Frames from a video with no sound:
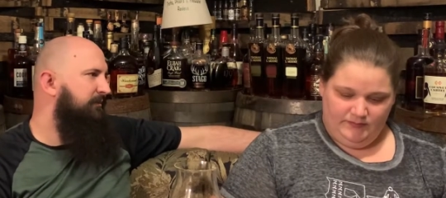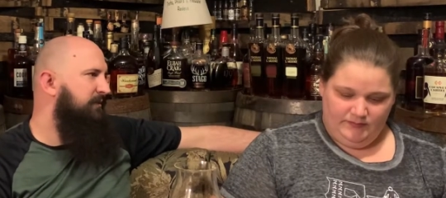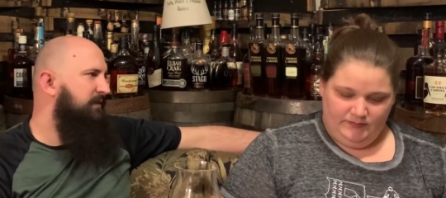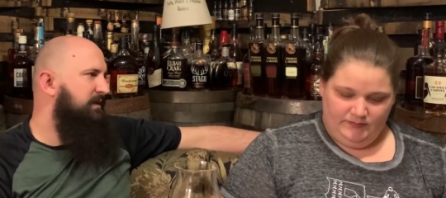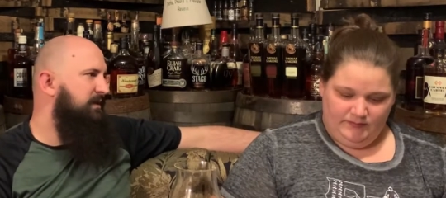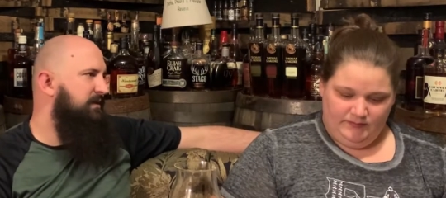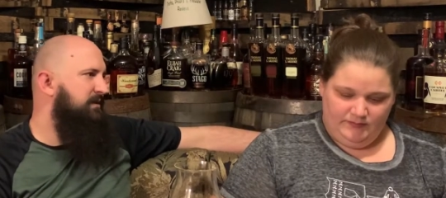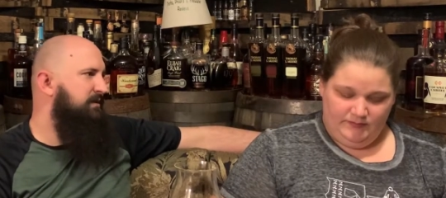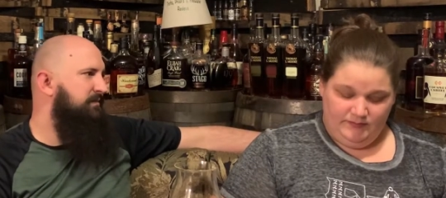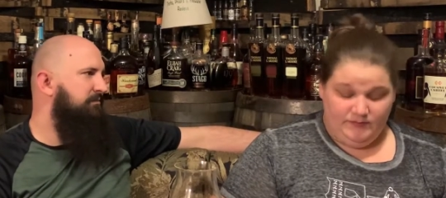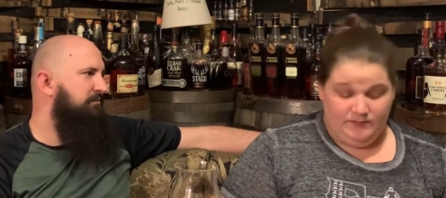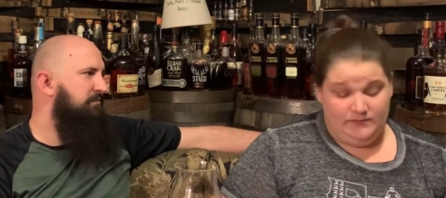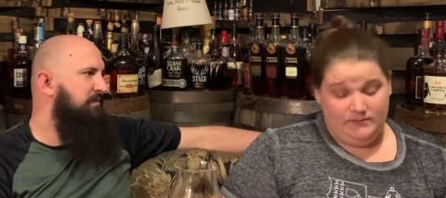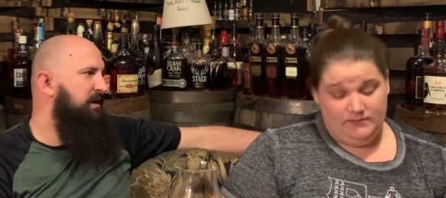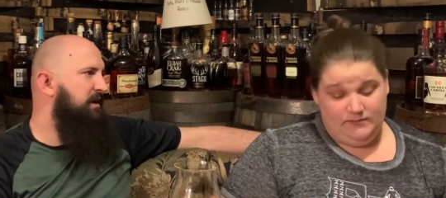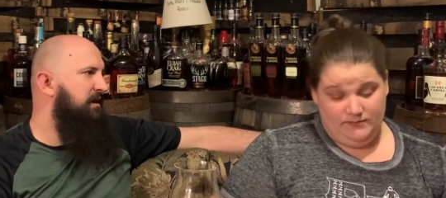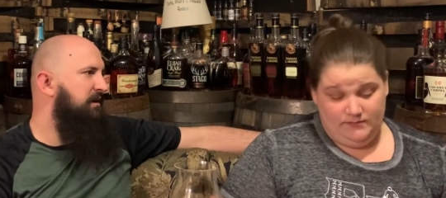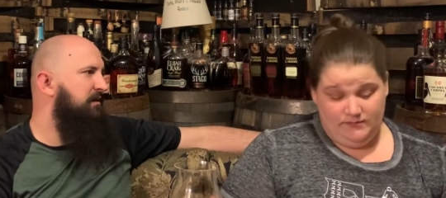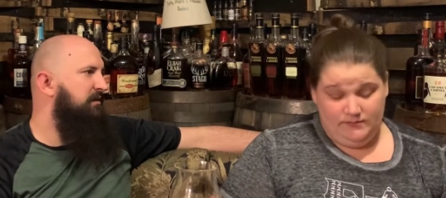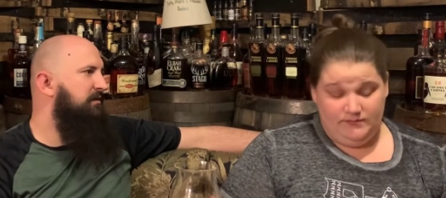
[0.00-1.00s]
Speaker 1: just
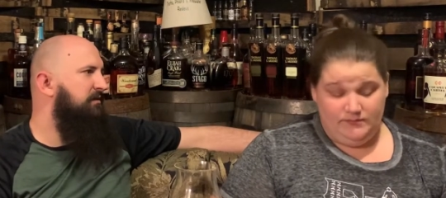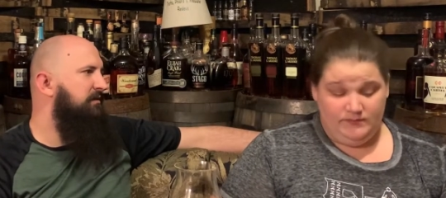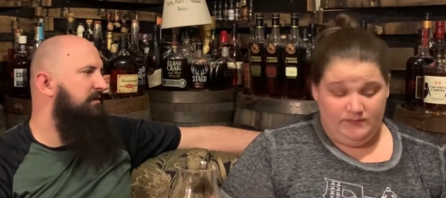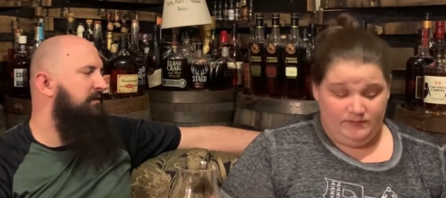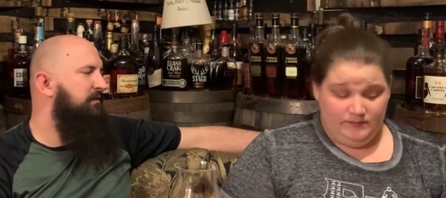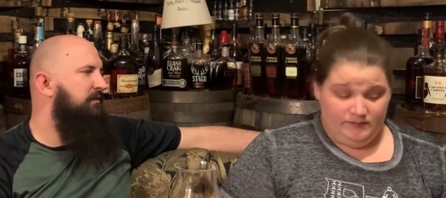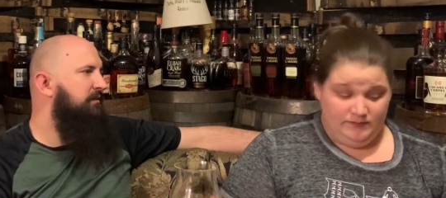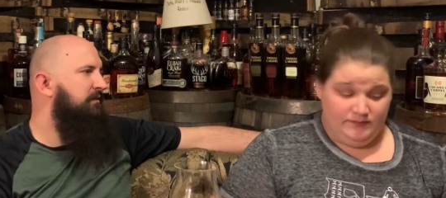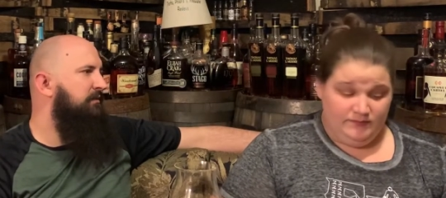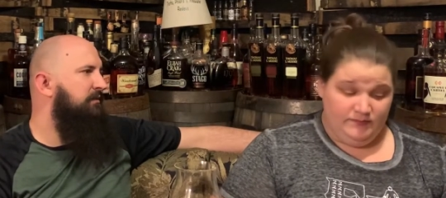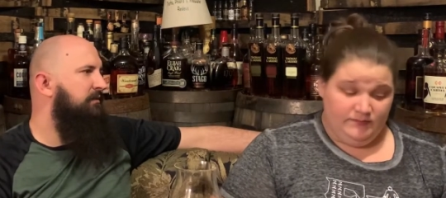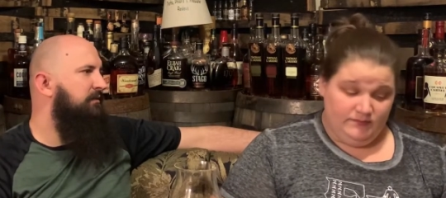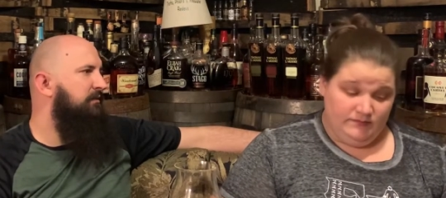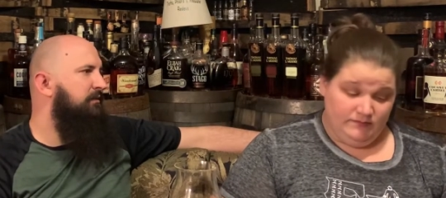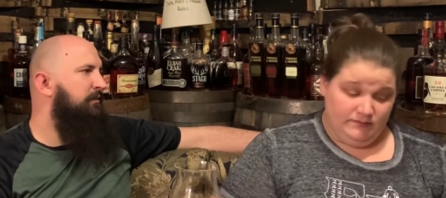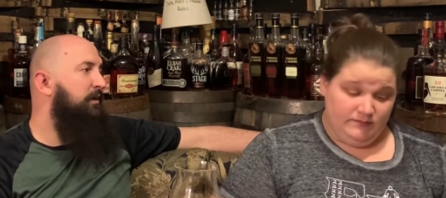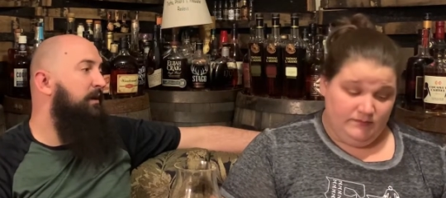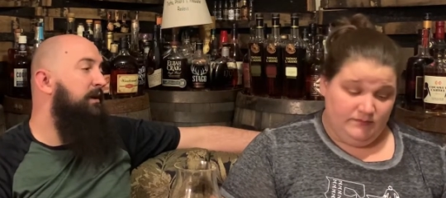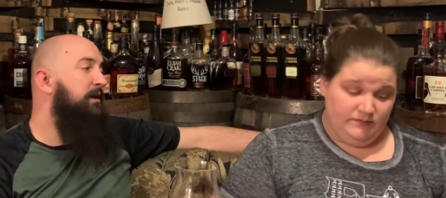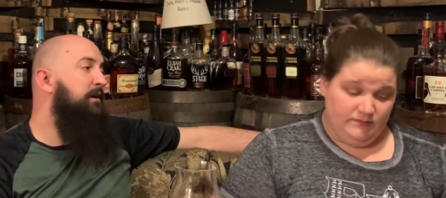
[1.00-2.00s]
meh.
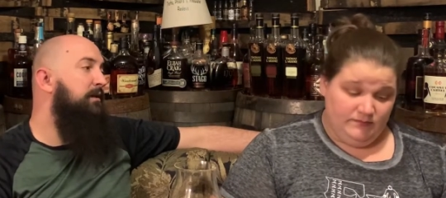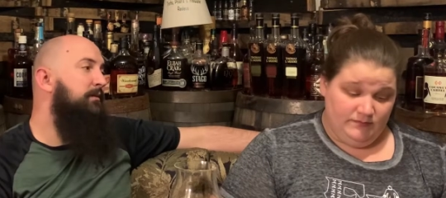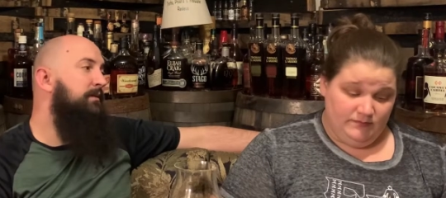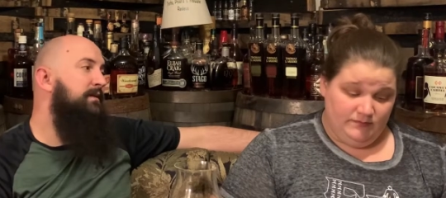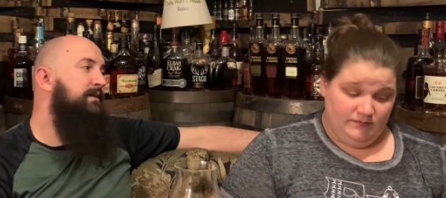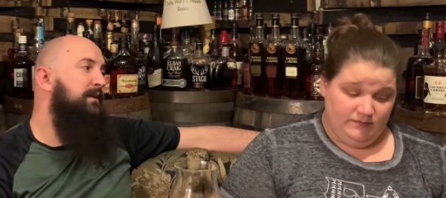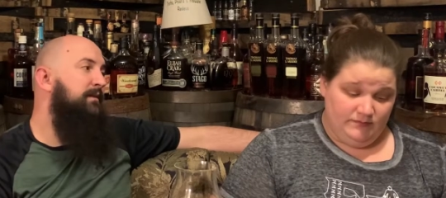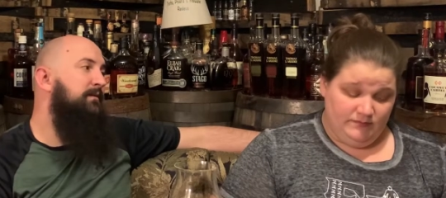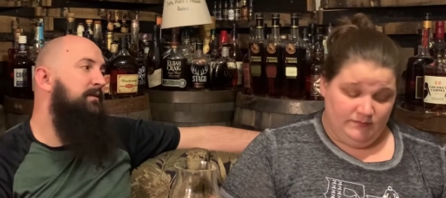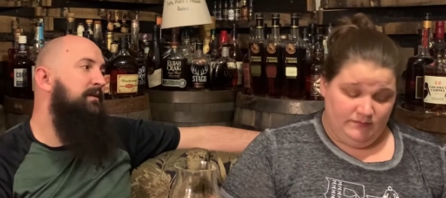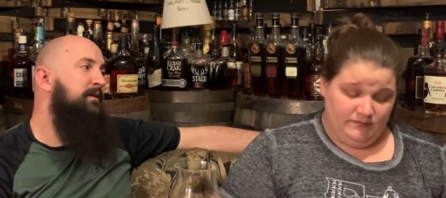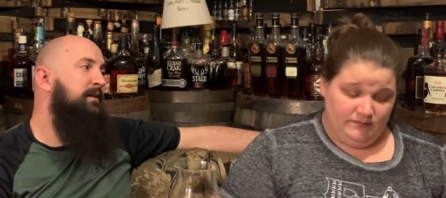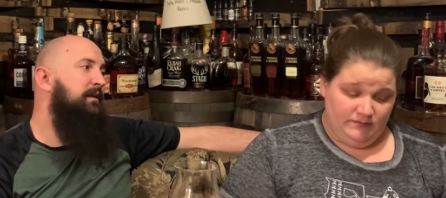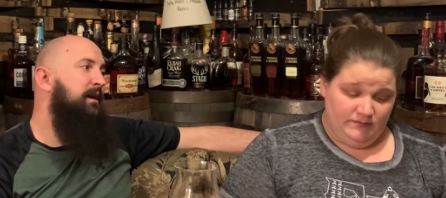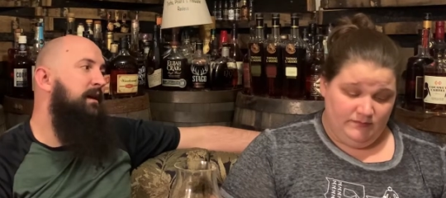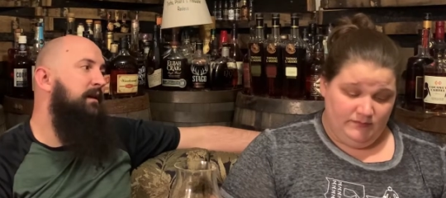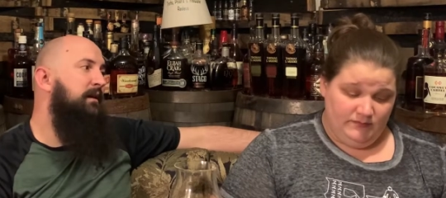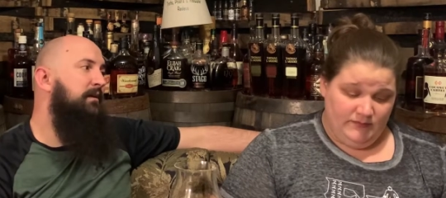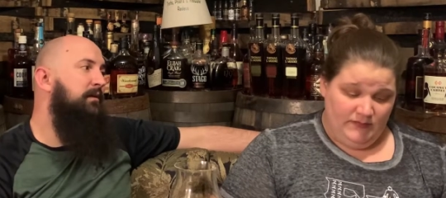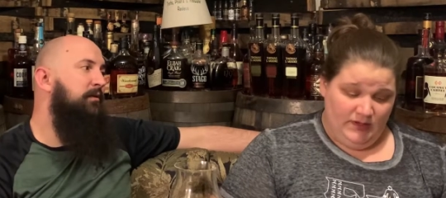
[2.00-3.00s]
One year it was
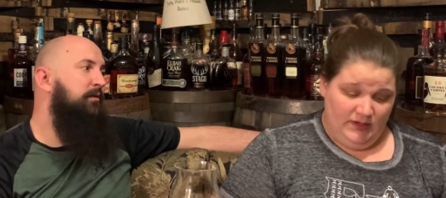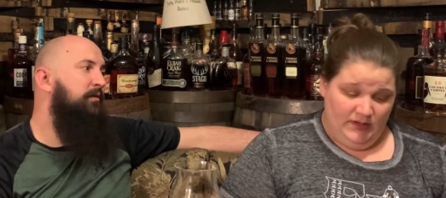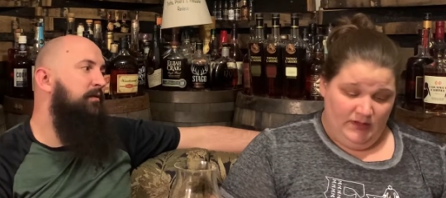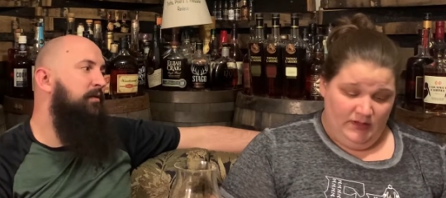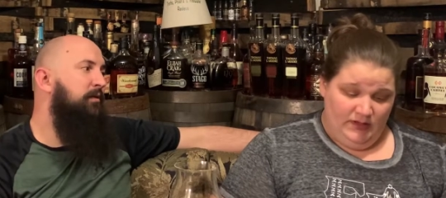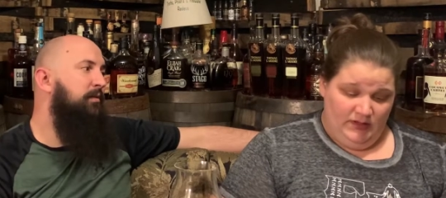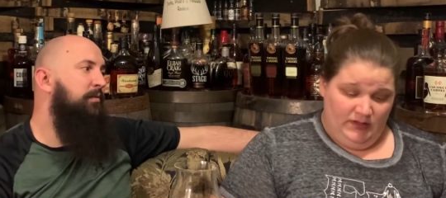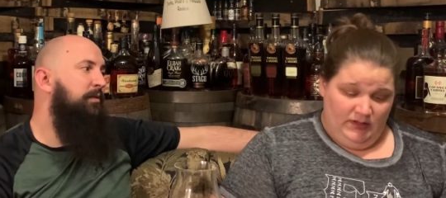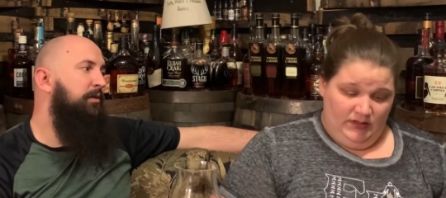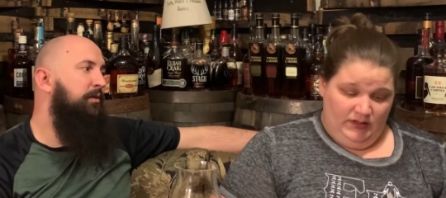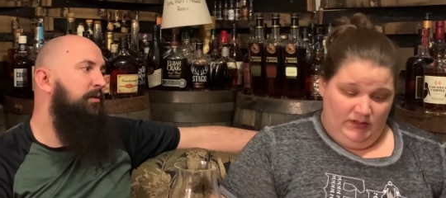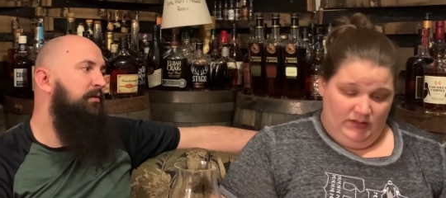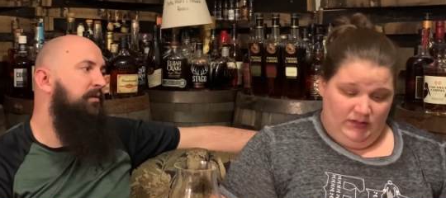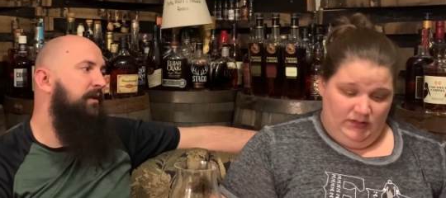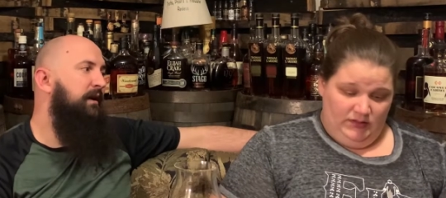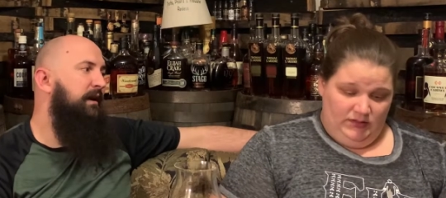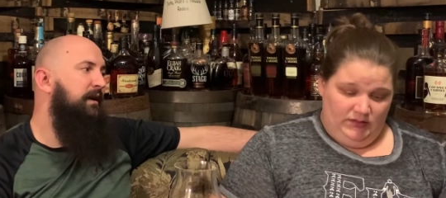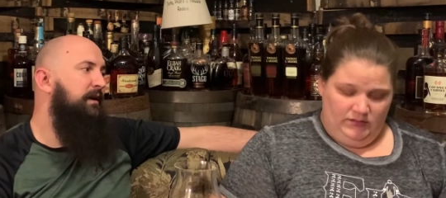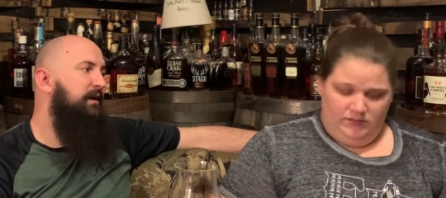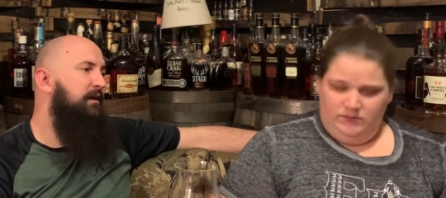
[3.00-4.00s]
1792 Full Proof,
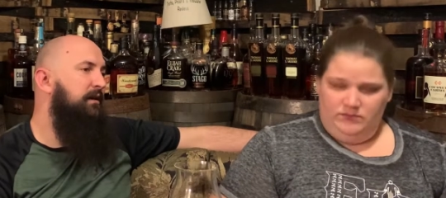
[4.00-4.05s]
and I did